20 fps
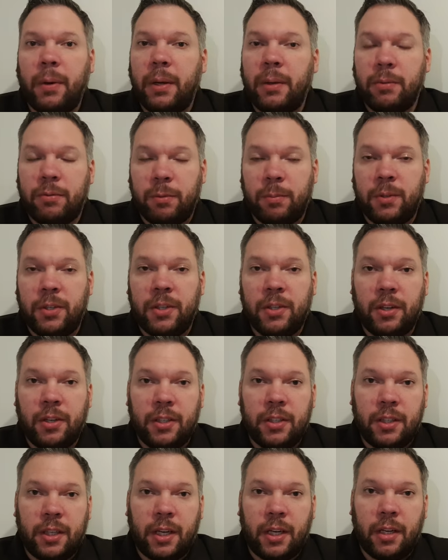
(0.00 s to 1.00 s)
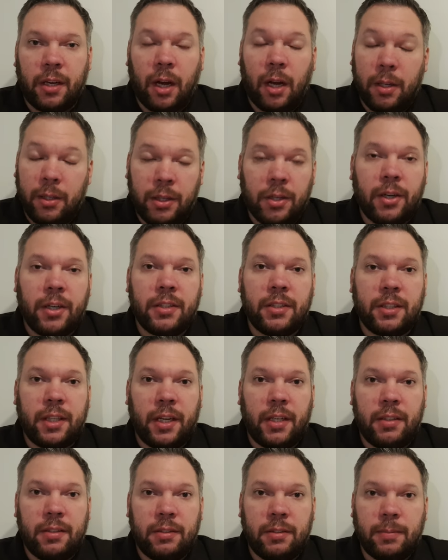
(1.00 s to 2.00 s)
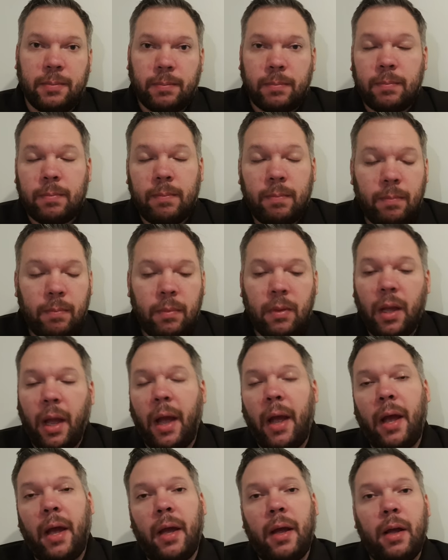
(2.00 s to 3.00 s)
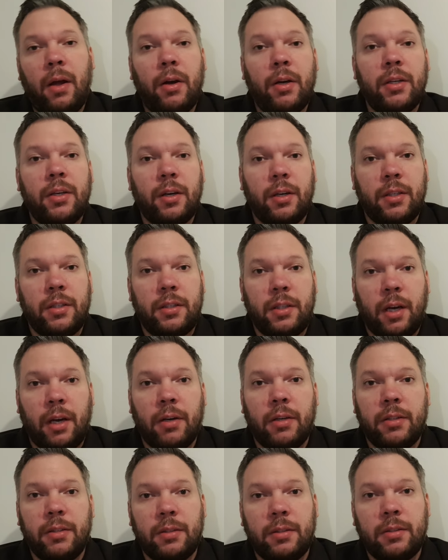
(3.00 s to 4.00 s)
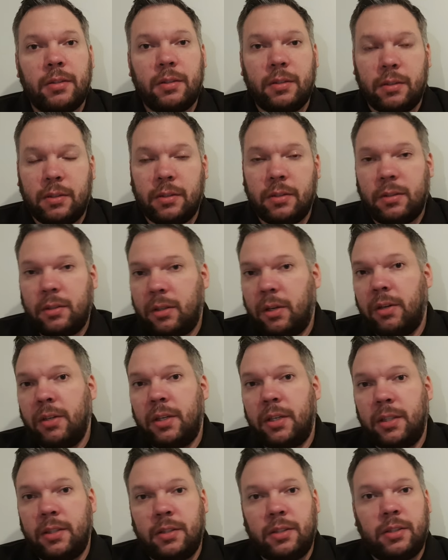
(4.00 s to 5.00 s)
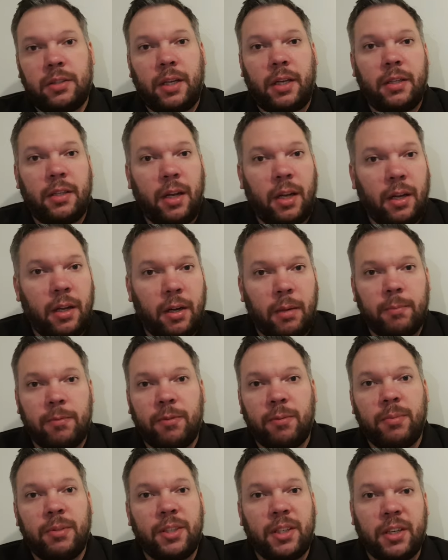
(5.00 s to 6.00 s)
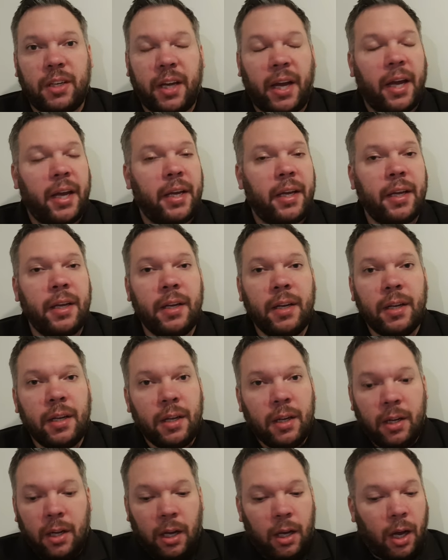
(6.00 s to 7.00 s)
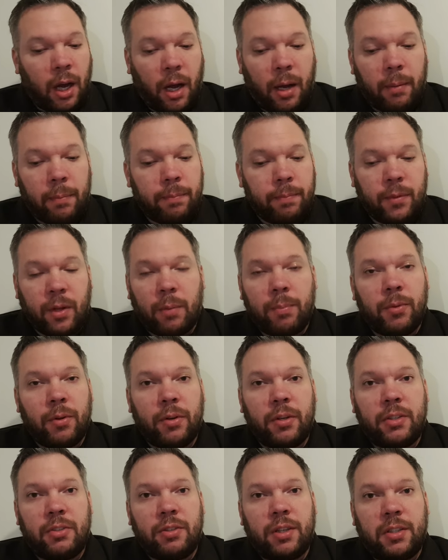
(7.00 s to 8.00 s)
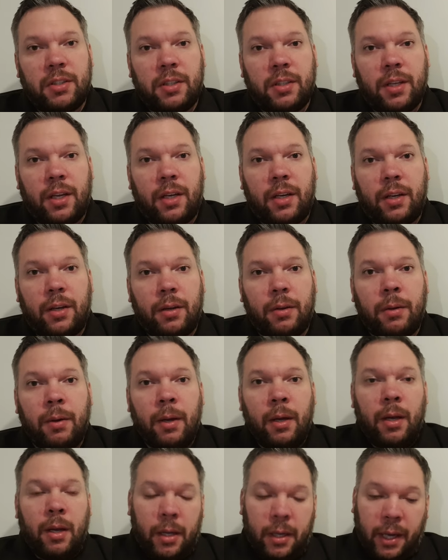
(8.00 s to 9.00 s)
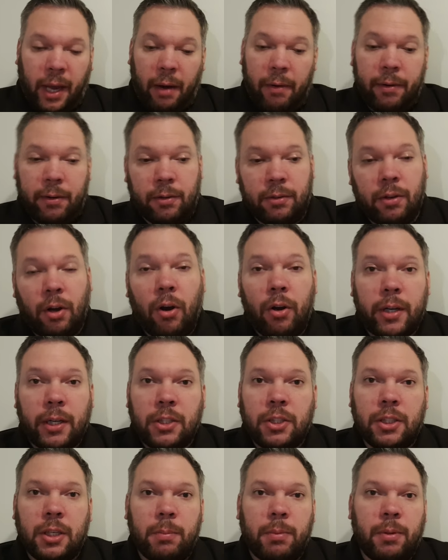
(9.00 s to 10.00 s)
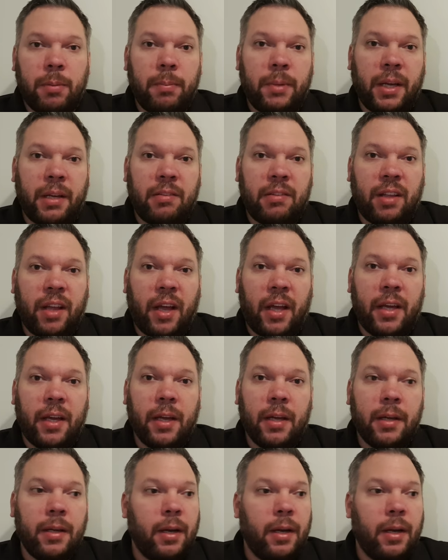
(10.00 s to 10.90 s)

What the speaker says: He was from the United States. I kindly just said, look, I'm from the UK. I'm not interested, thank you. Carried on, I can ship them next day.